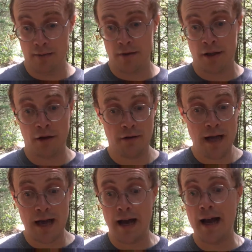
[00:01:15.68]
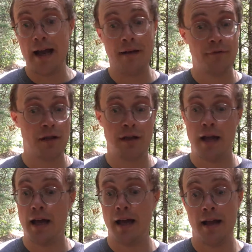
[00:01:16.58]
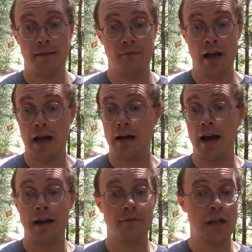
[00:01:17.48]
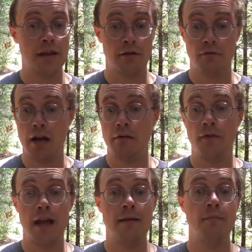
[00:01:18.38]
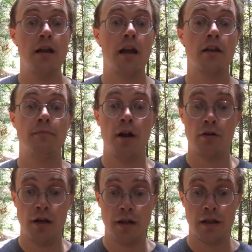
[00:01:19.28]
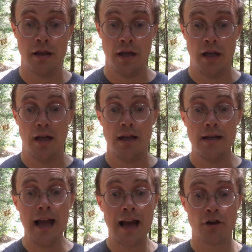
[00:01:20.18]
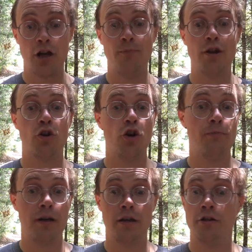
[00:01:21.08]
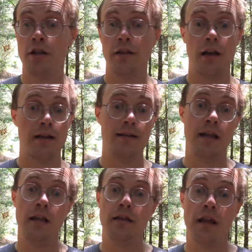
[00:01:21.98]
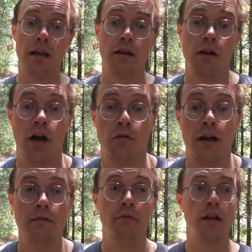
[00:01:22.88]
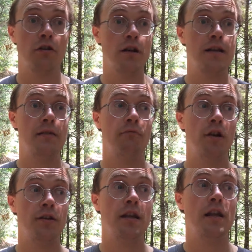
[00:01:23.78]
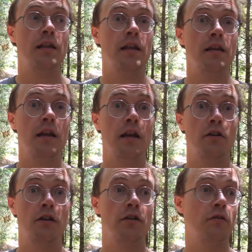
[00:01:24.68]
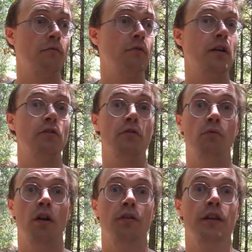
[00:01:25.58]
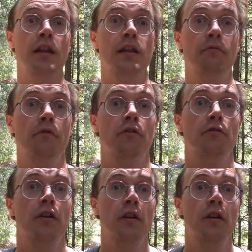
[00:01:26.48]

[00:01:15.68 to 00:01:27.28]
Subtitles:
So yeah, I have to say that I disagree with the NBA experience. Yeah, it could be good, but it's just not Disney. All right, when you go to Walt Disney here, when you go to Walt Disney World,